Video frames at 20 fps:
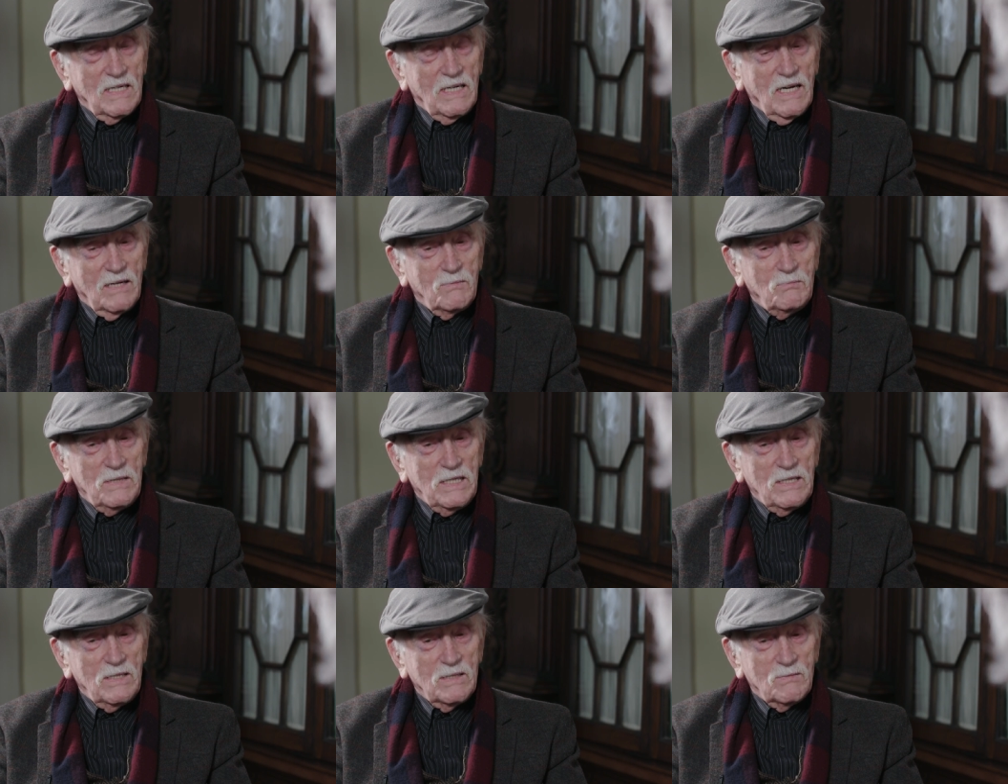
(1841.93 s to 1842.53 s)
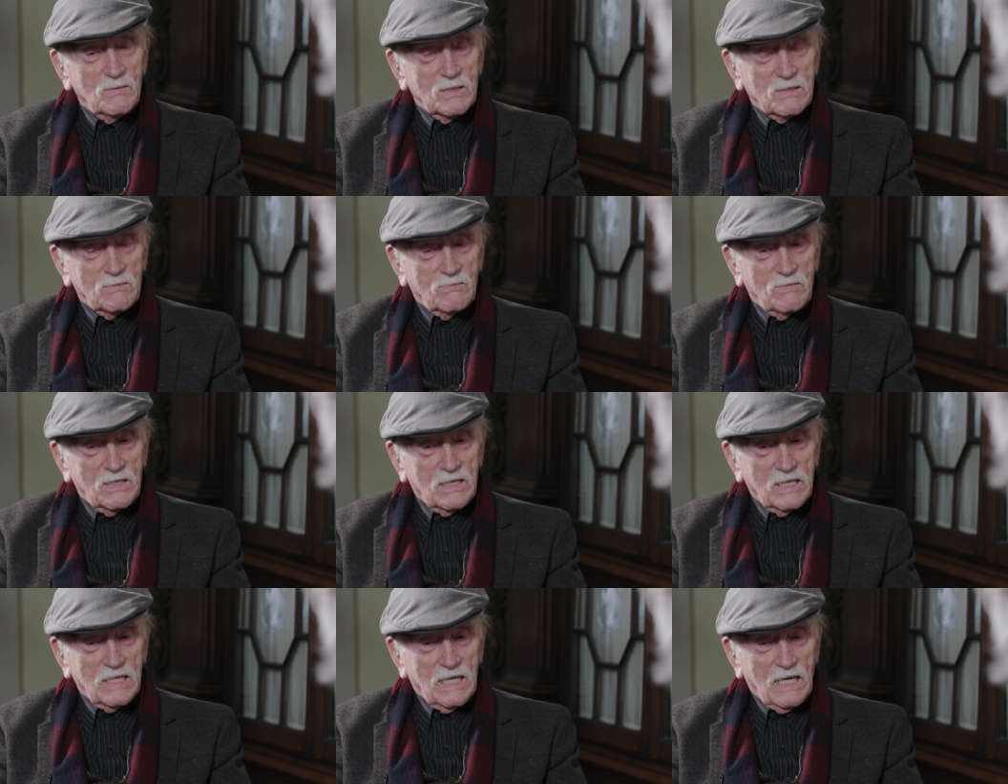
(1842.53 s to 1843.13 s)
And Mary was
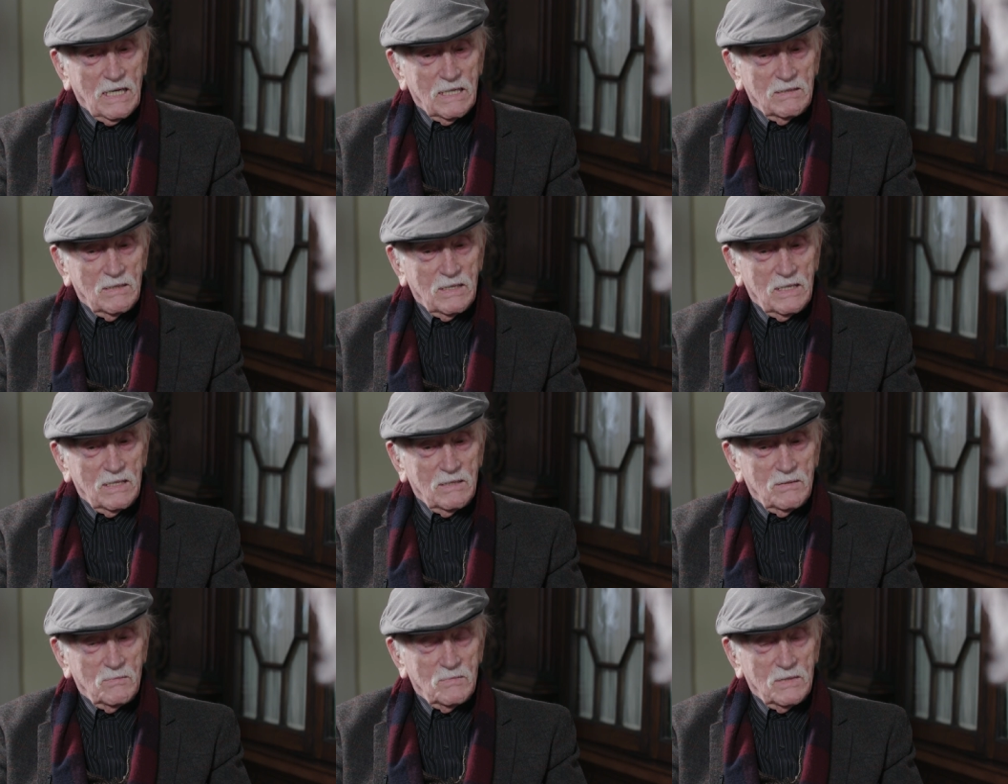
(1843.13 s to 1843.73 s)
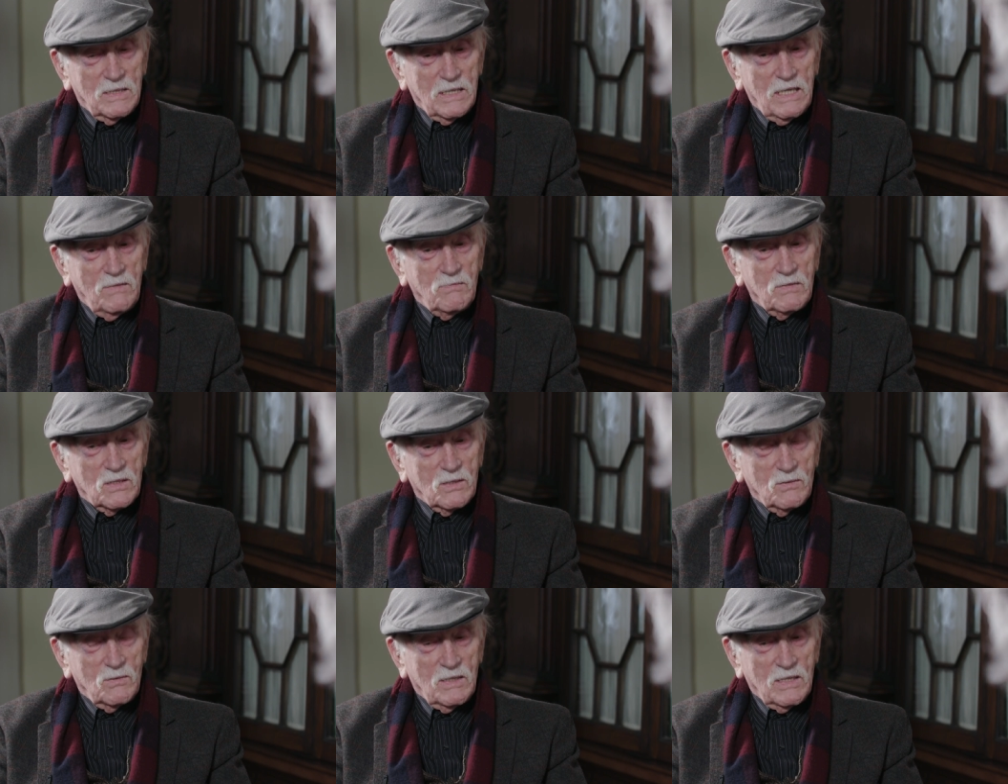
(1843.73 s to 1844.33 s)
very, uh, um,
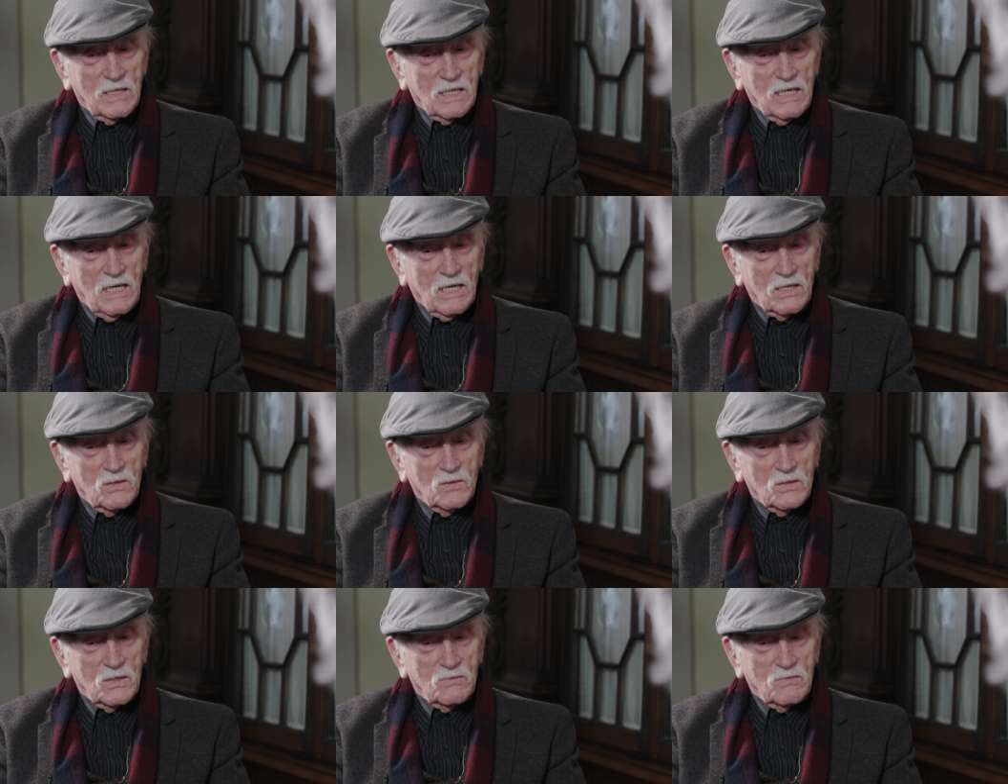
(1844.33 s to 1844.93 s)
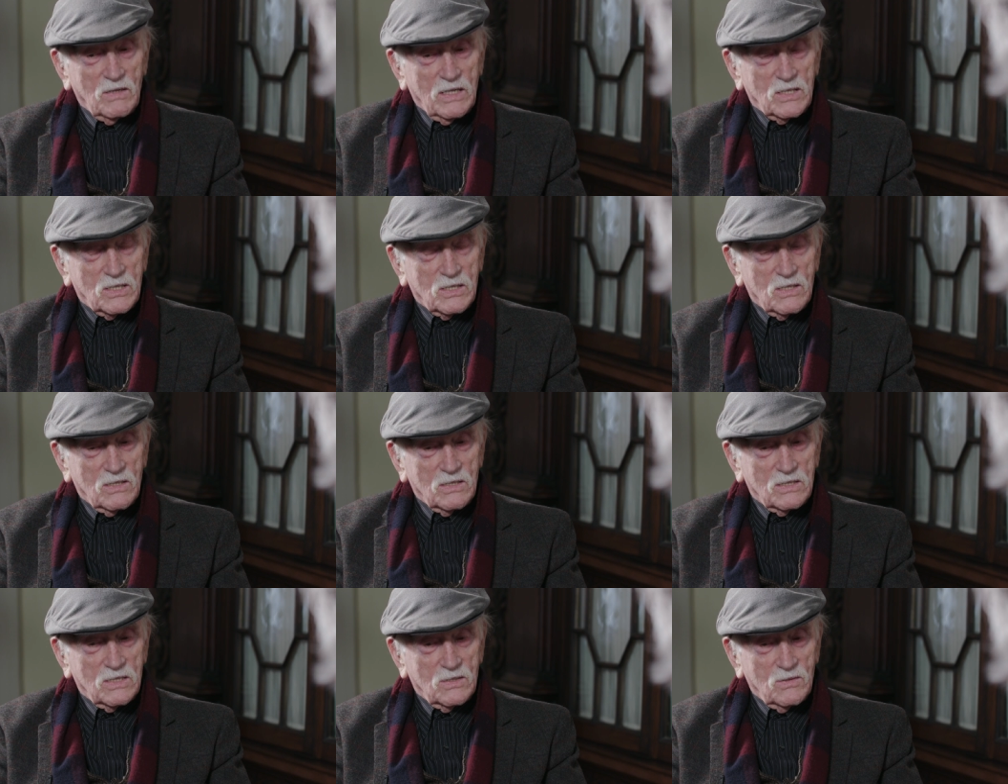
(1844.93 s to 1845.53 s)
even though I, I, couldn't write
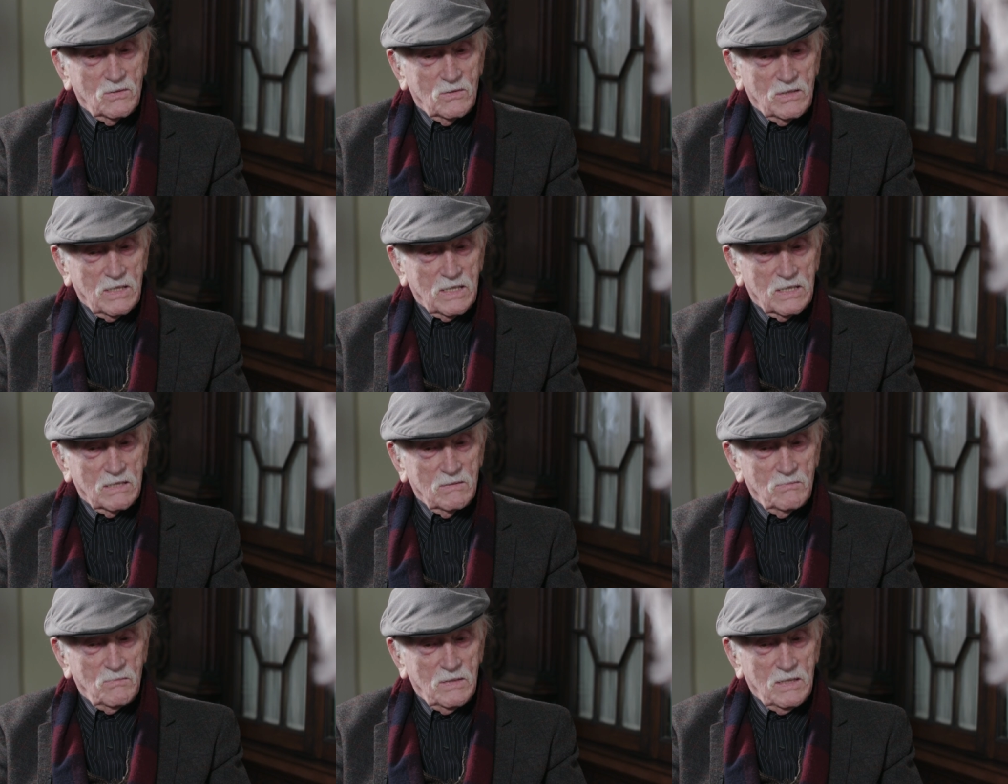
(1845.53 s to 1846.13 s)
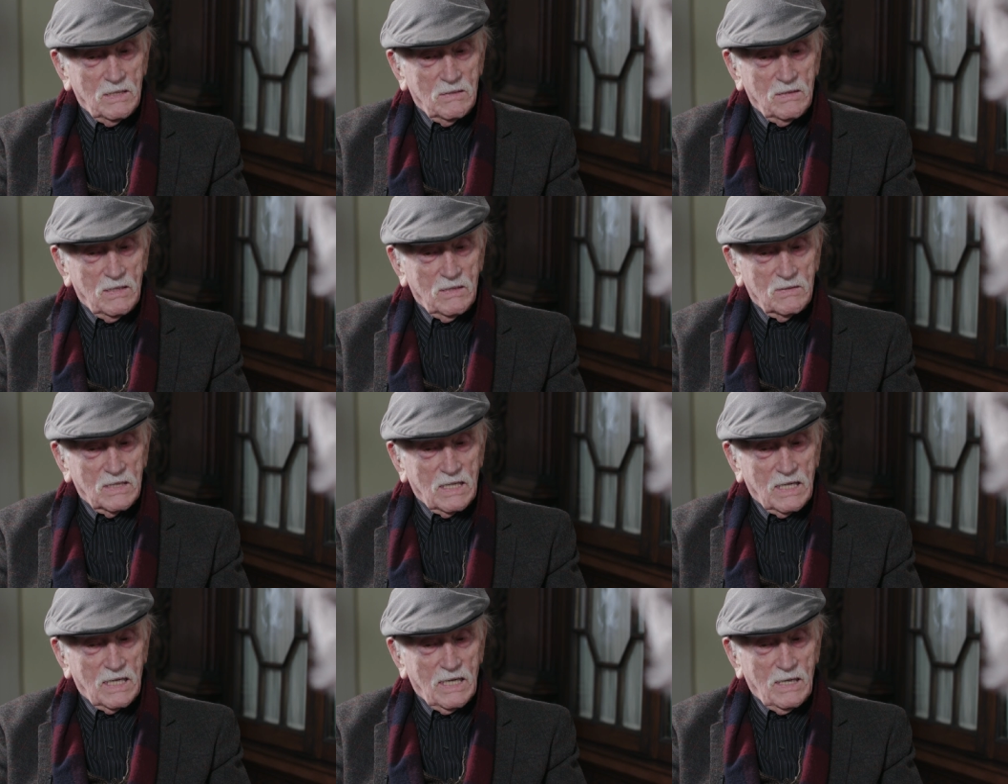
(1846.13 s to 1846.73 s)
short stories, mm.
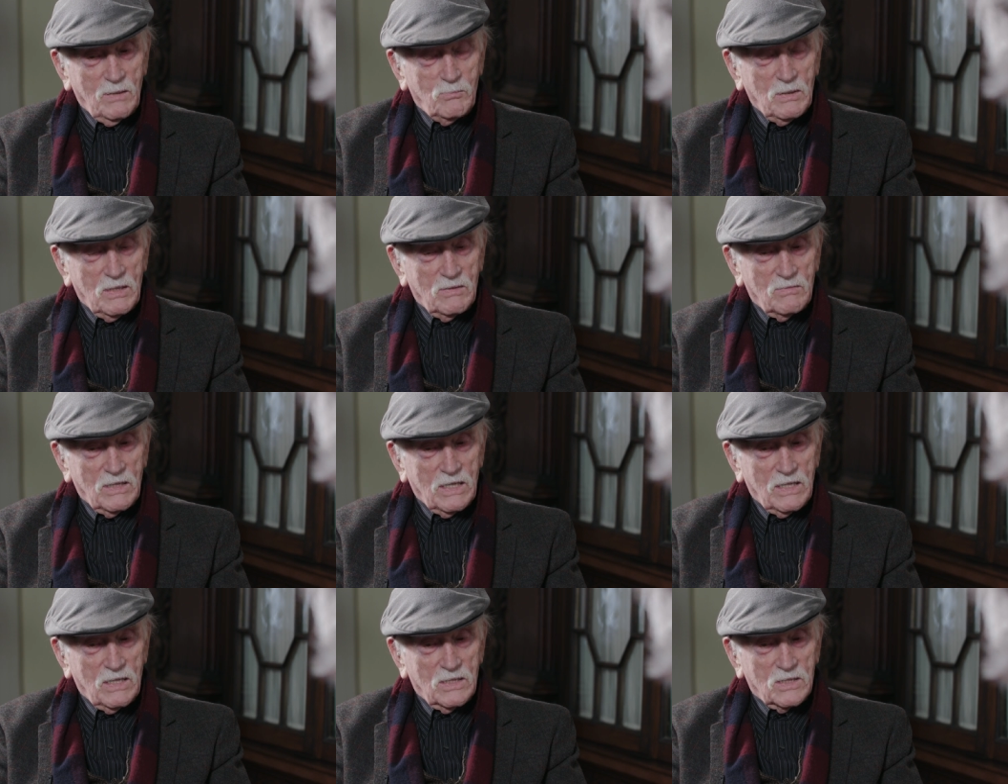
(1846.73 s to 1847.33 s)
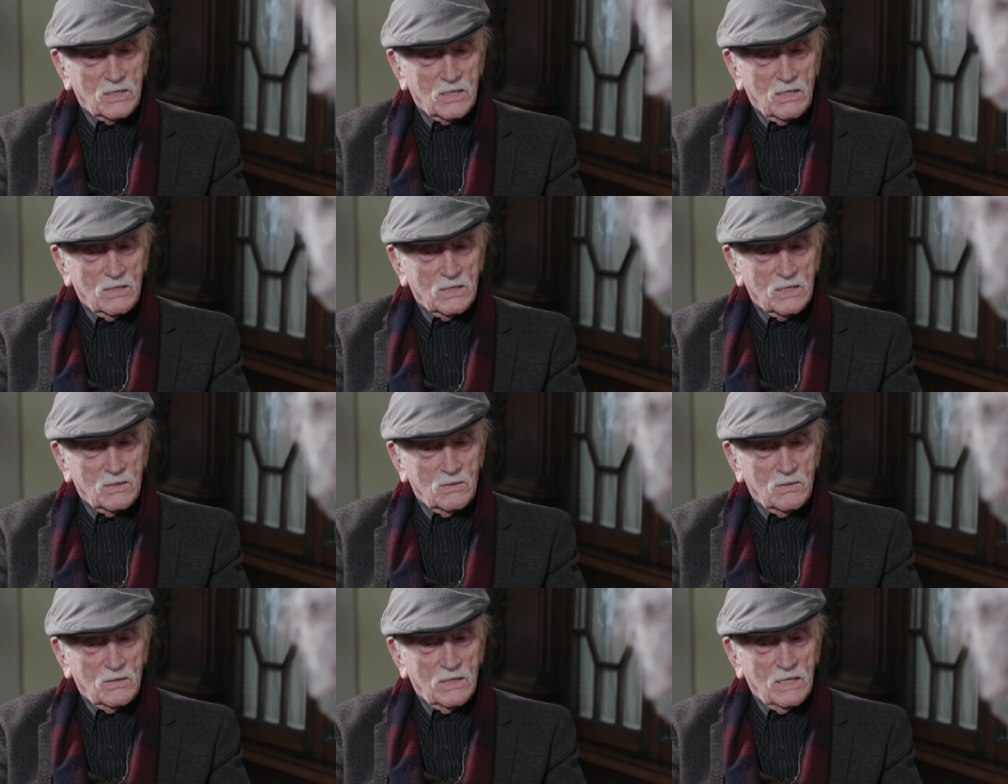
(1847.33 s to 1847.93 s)
as incapable of me writing
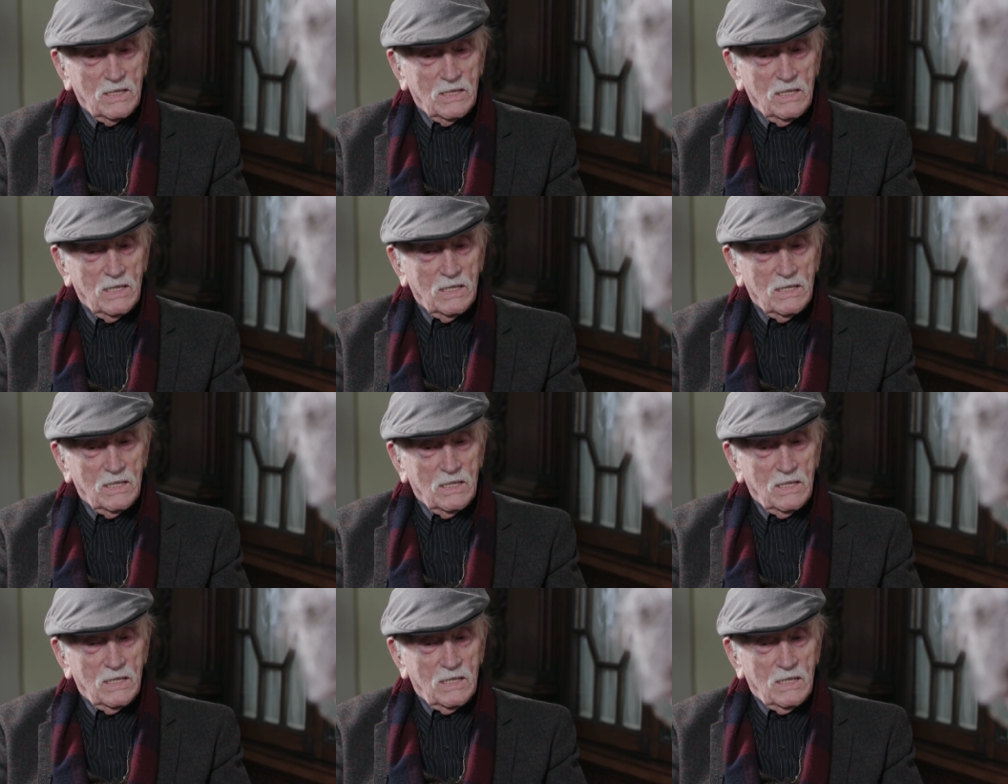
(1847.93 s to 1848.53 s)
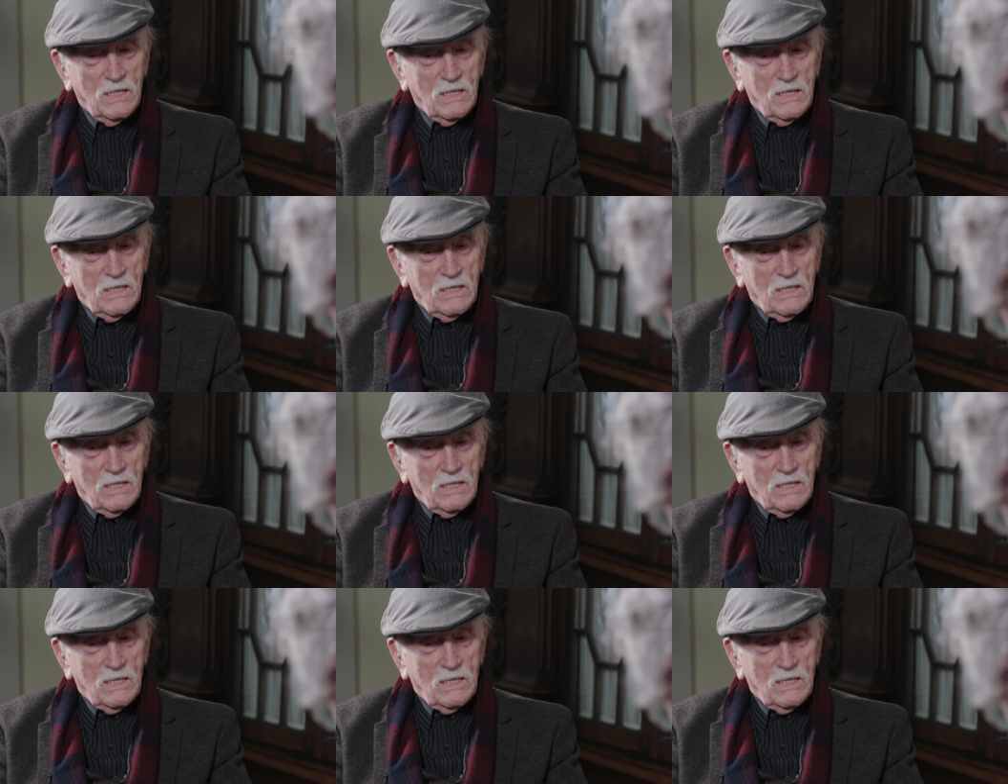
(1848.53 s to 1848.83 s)
ne- a short me neither, story. Me neither.